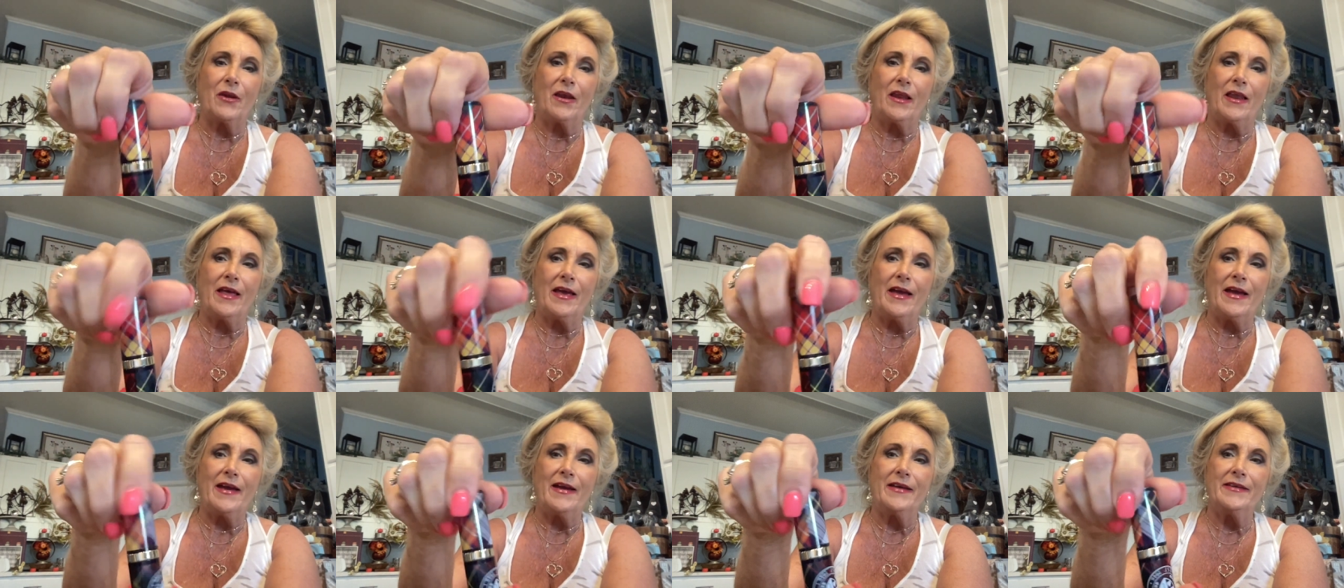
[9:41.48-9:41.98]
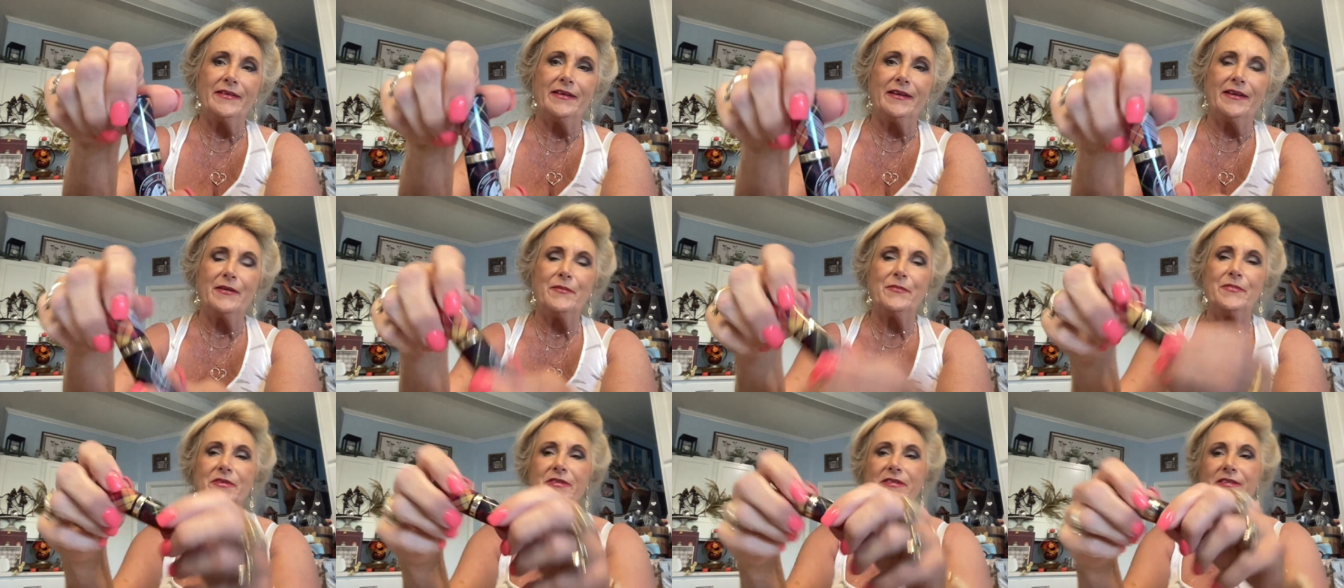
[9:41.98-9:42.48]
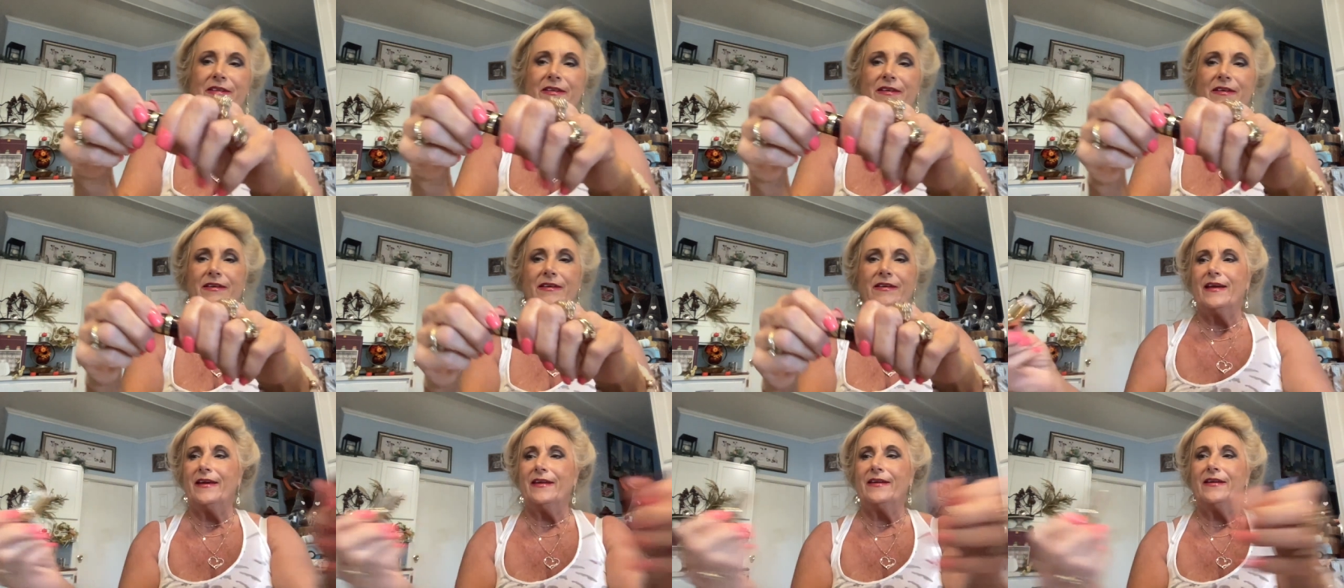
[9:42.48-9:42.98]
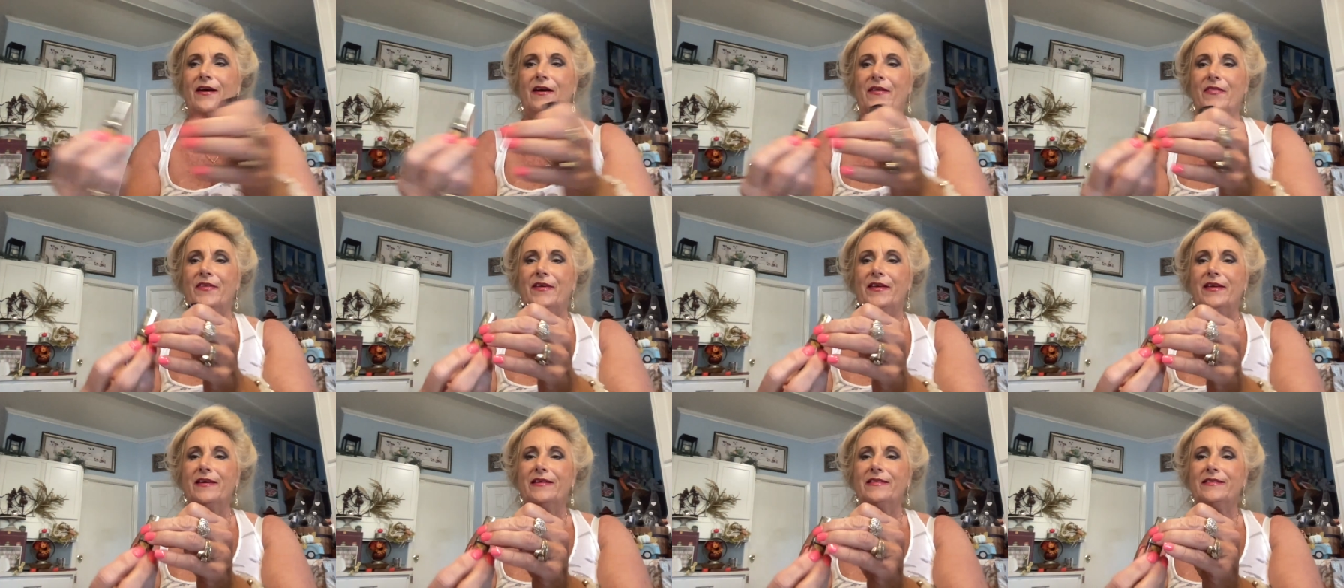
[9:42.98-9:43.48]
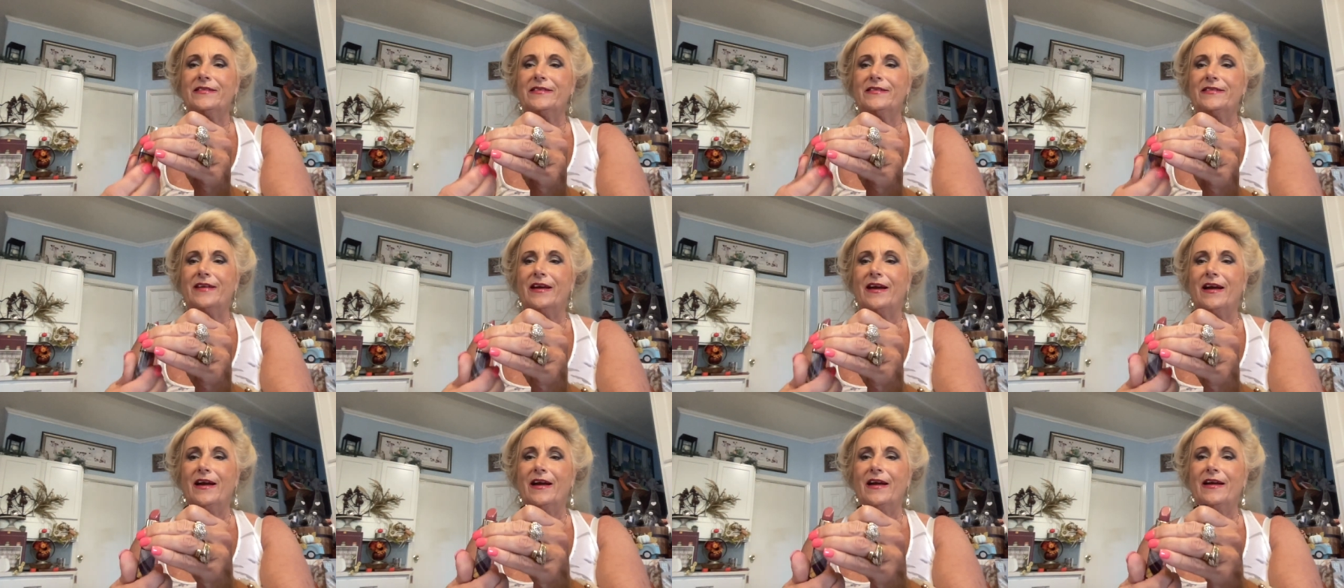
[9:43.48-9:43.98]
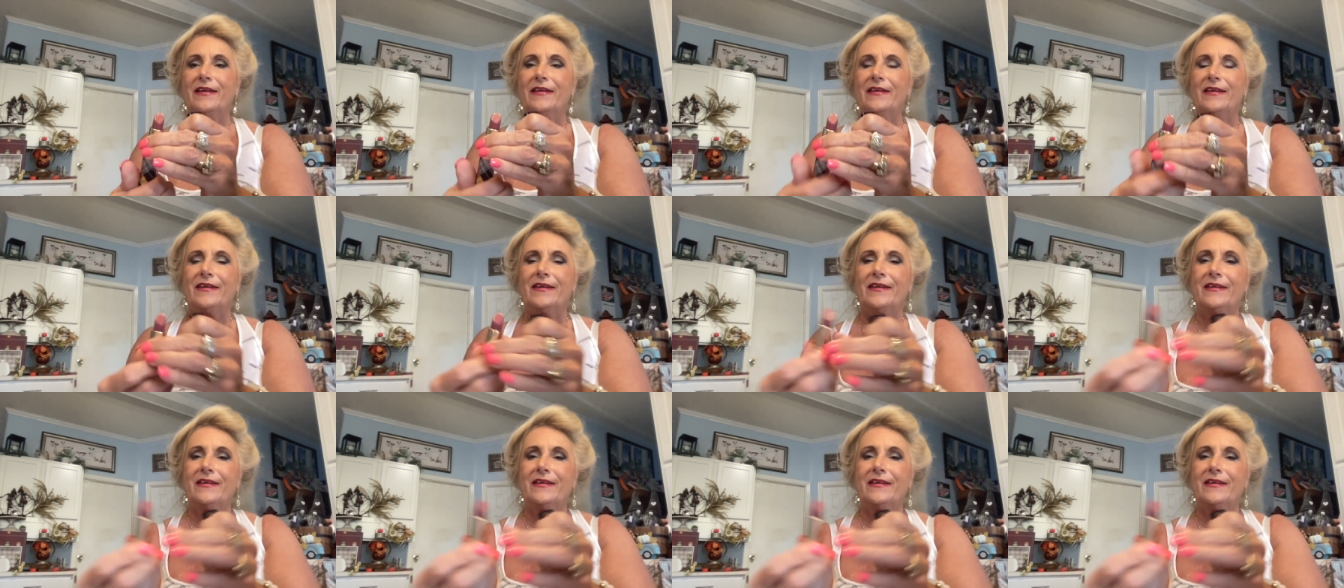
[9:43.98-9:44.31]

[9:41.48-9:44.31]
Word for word: plaid lipstick. And on the inside,